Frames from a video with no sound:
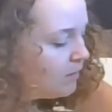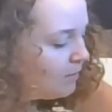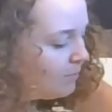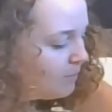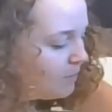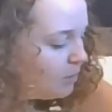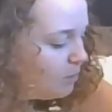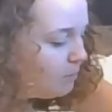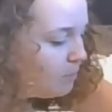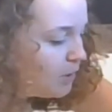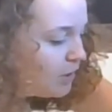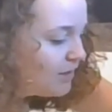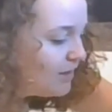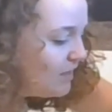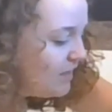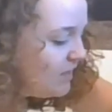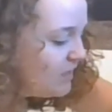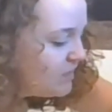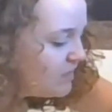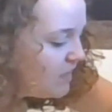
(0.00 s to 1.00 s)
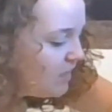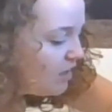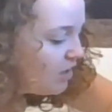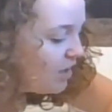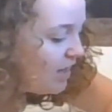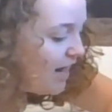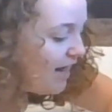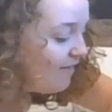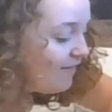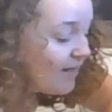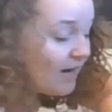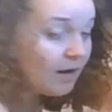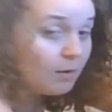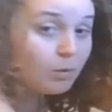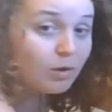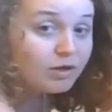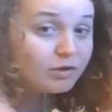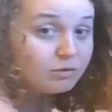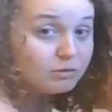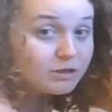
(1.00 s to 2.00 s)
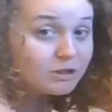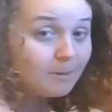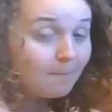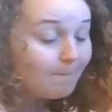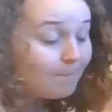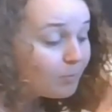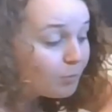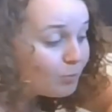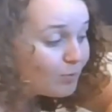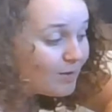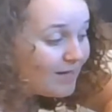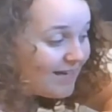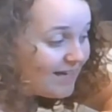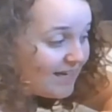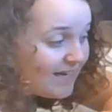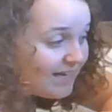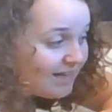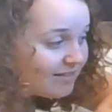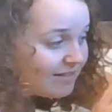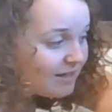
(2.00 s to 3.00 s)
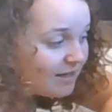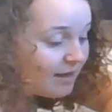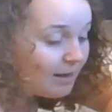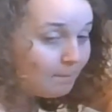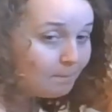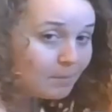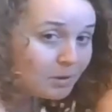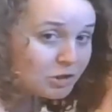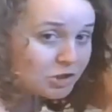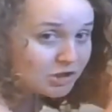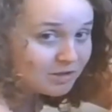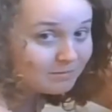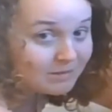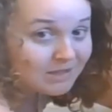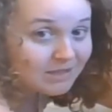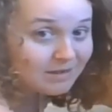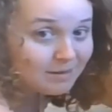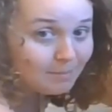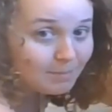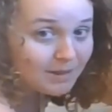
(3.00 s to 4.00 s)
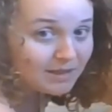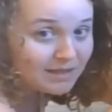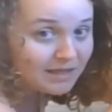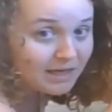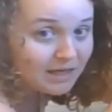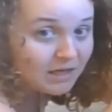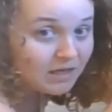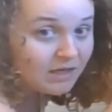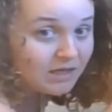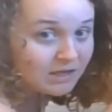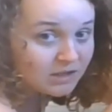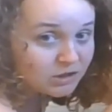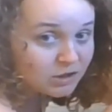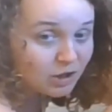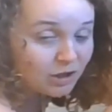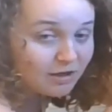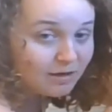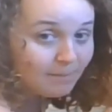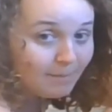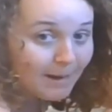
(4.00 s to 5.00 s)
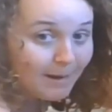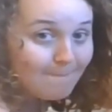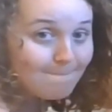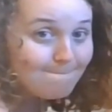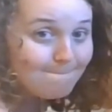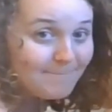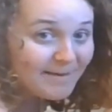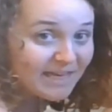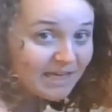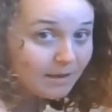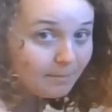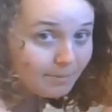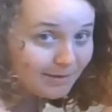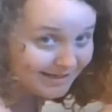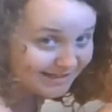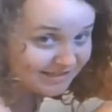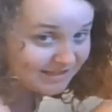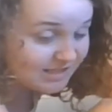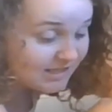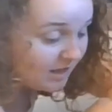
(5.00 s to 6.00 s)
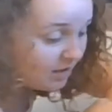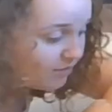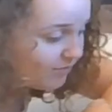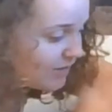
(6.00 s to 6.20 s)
But you put these here, and then I want you to breathe and push them into the bucket. So you're going to make big breaths here.